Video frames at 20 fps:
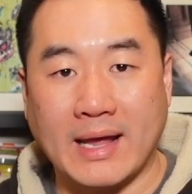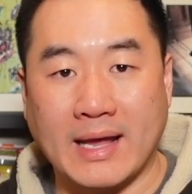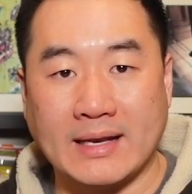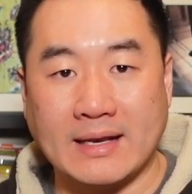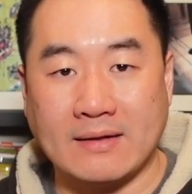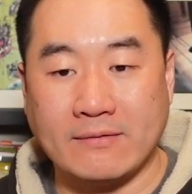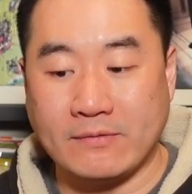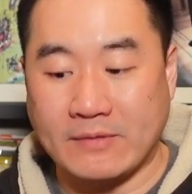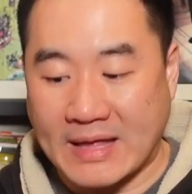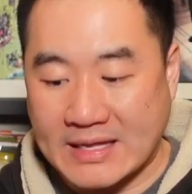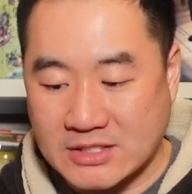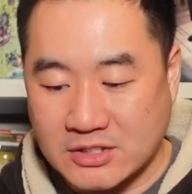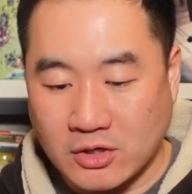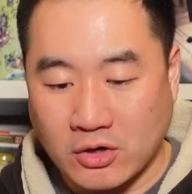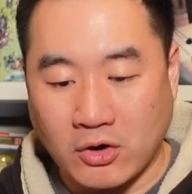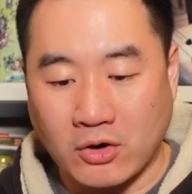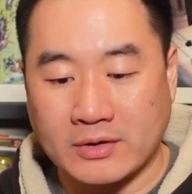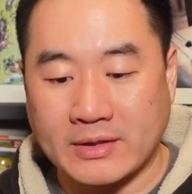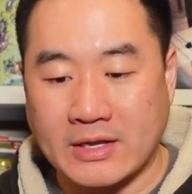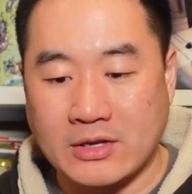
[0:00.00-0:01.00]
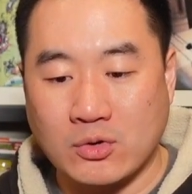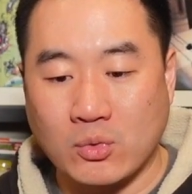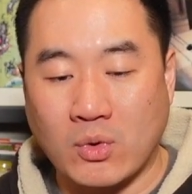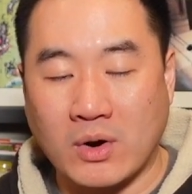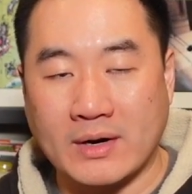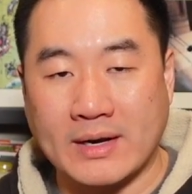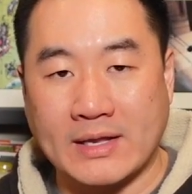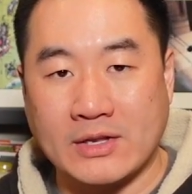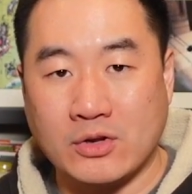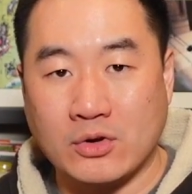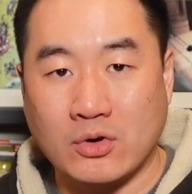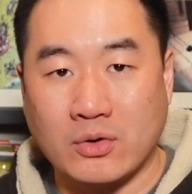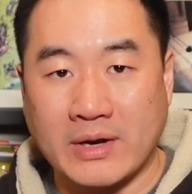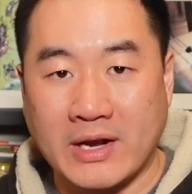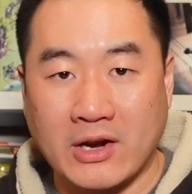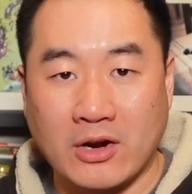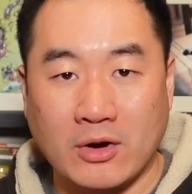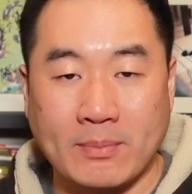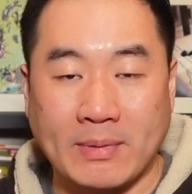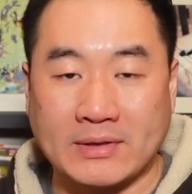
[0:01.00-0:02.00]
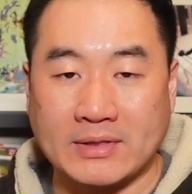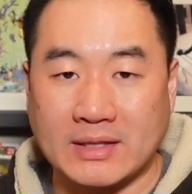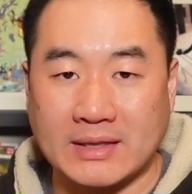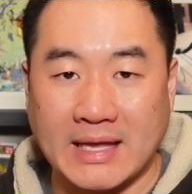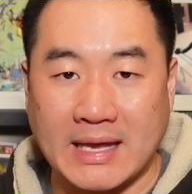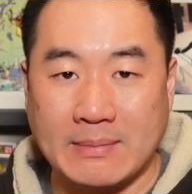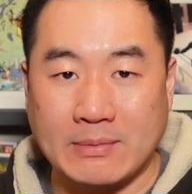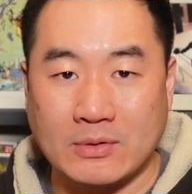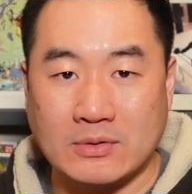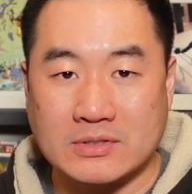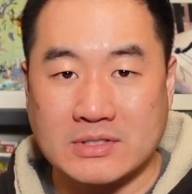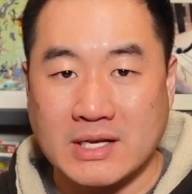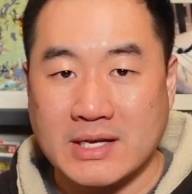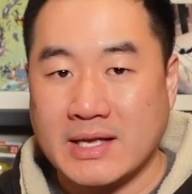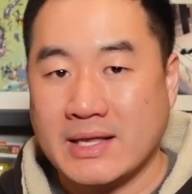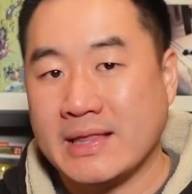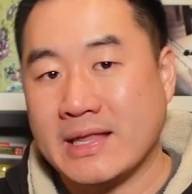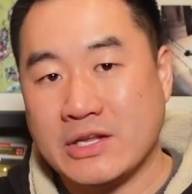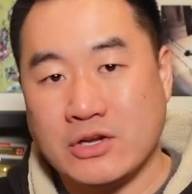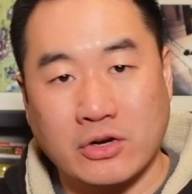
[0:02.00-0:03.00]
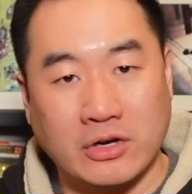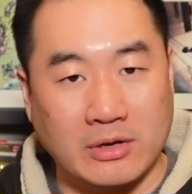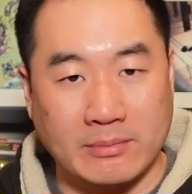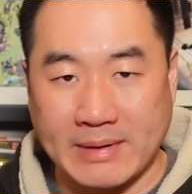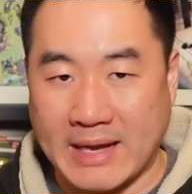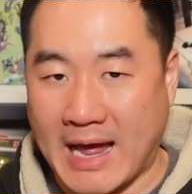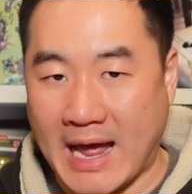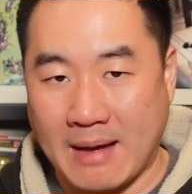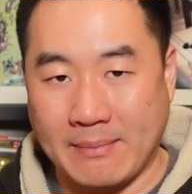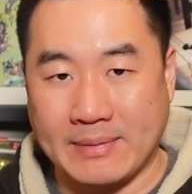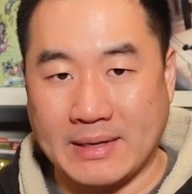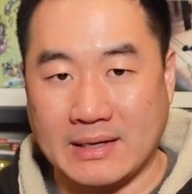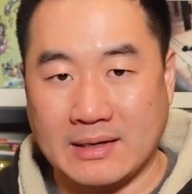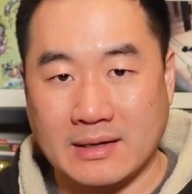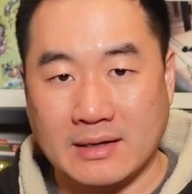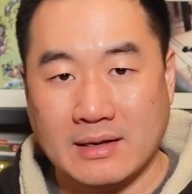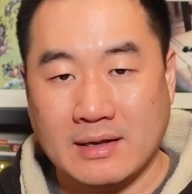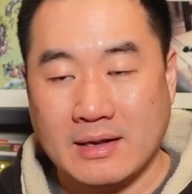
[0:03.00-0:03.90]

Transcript: and if that's the card that you want and you don't care about the labels, then you're gonna be happy.